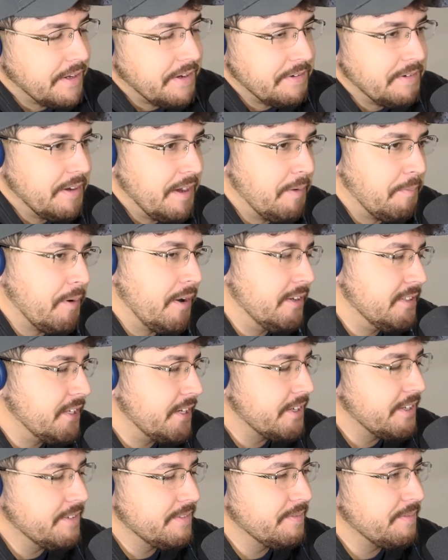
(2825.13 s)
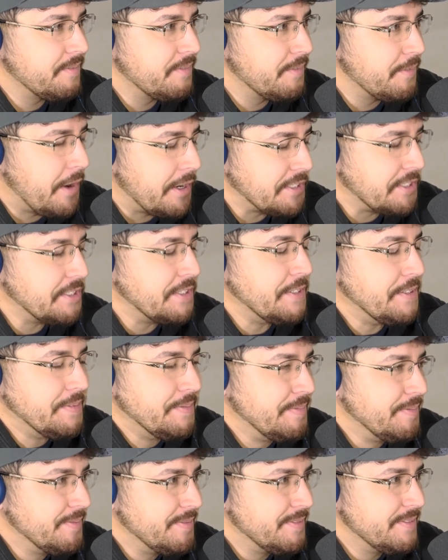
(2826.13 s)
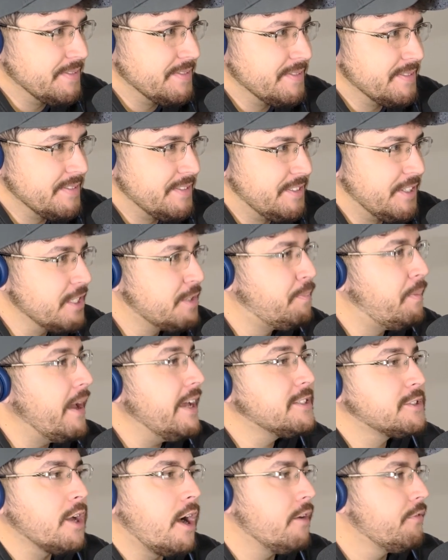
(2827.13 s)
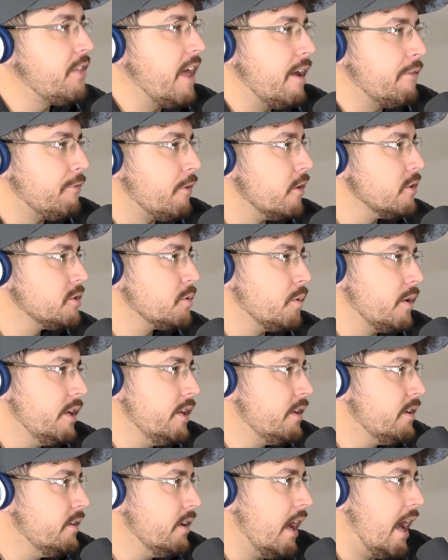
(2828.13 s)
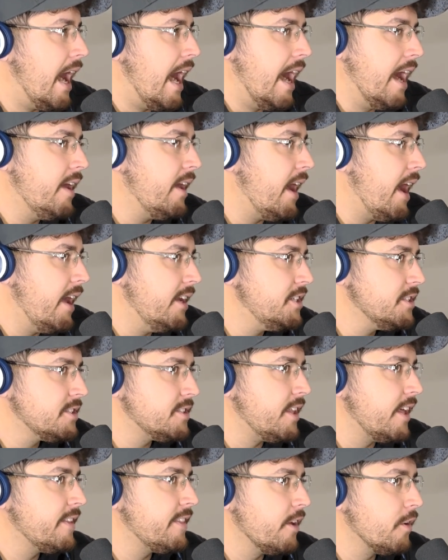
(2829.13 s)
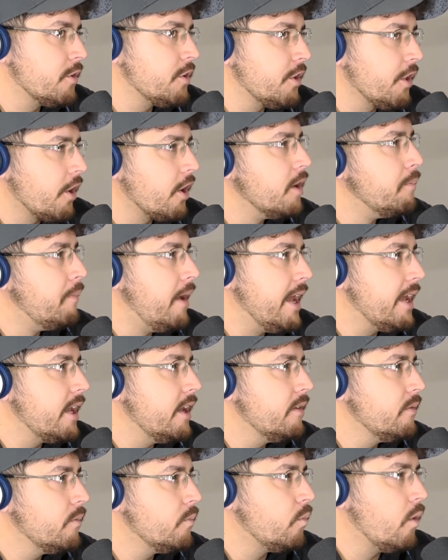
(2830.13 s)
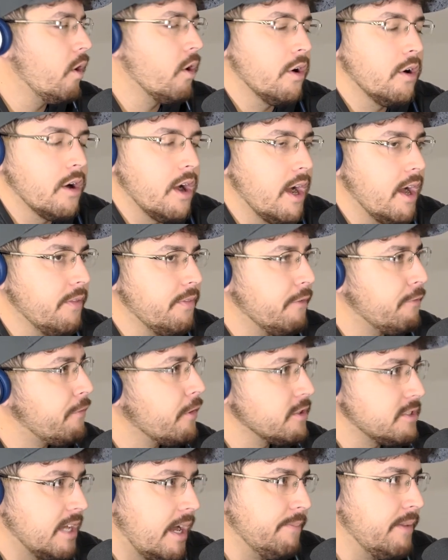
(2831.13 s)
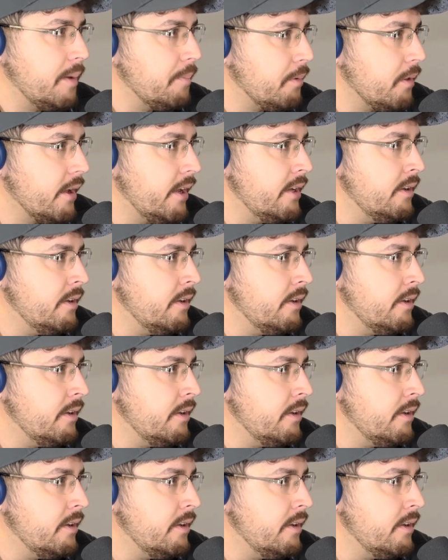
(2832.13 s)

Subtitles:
I'll probably take Washington. Just based off that first week, I just think they're going to make it. Or the first time they played.